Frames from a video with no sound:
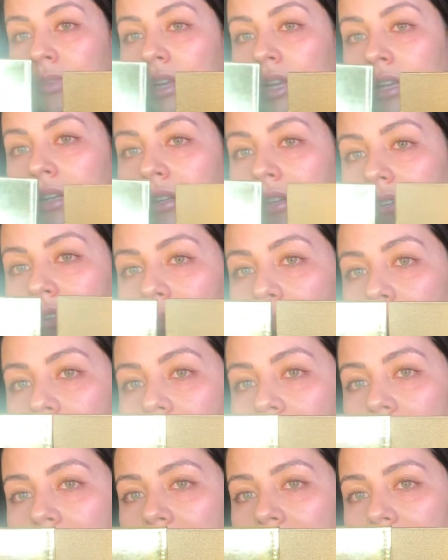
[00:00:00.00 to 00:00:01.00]
the
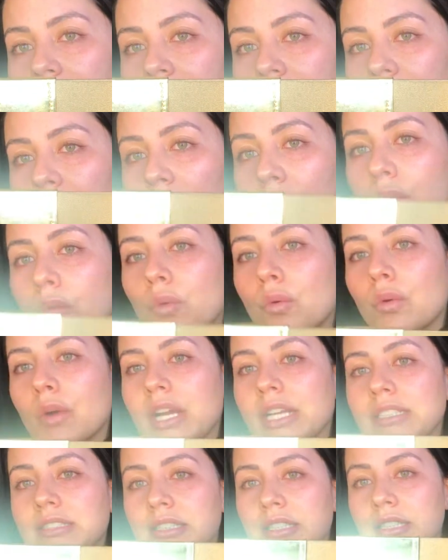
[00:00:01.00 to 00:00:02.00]
similarities are
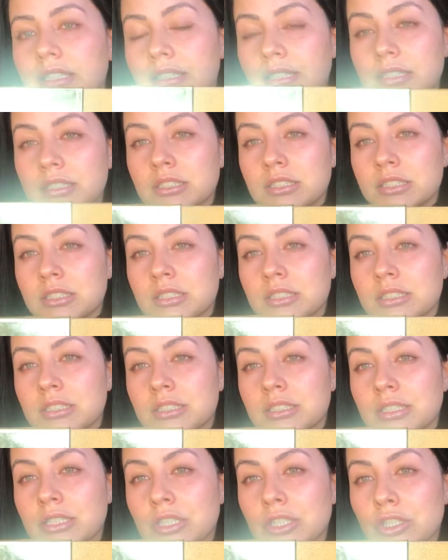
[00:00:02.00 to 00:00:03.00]
quite
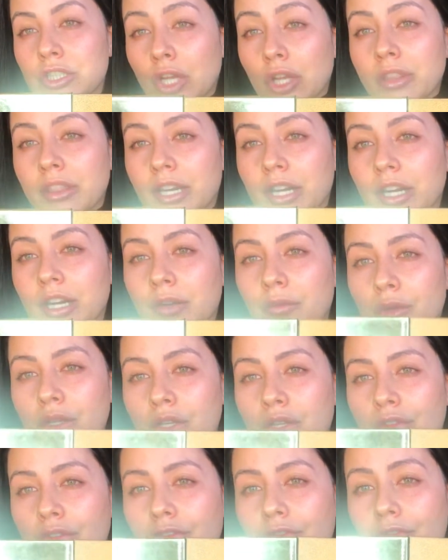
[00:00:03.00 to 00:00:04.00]
not there when you
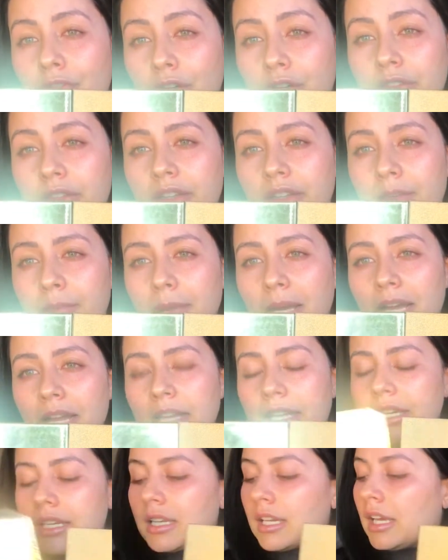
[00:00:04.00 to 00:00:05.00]
first see the
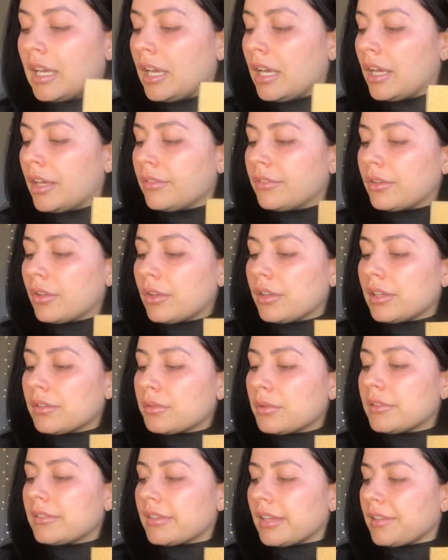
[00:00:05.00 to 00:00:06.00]
palette. So this one
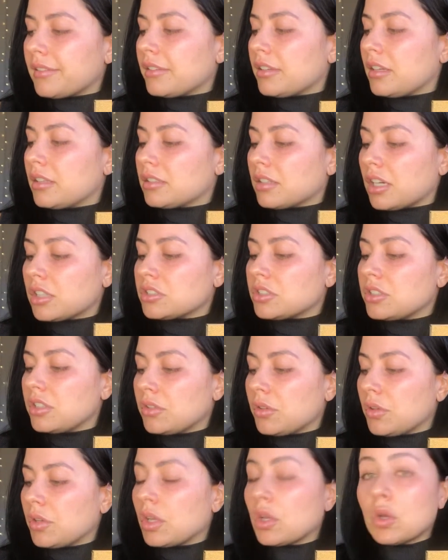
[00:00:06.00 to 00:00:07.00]
says Natasha
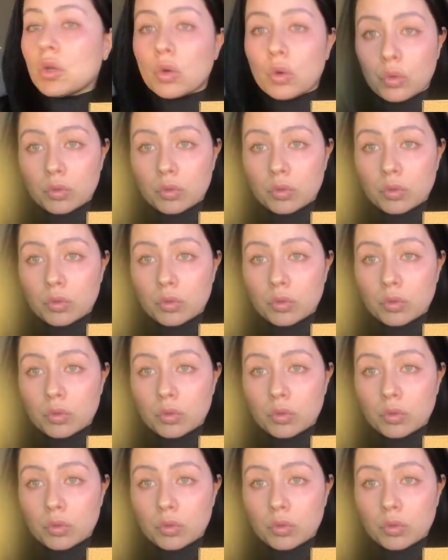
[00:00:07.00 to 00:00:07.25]
Denona Gold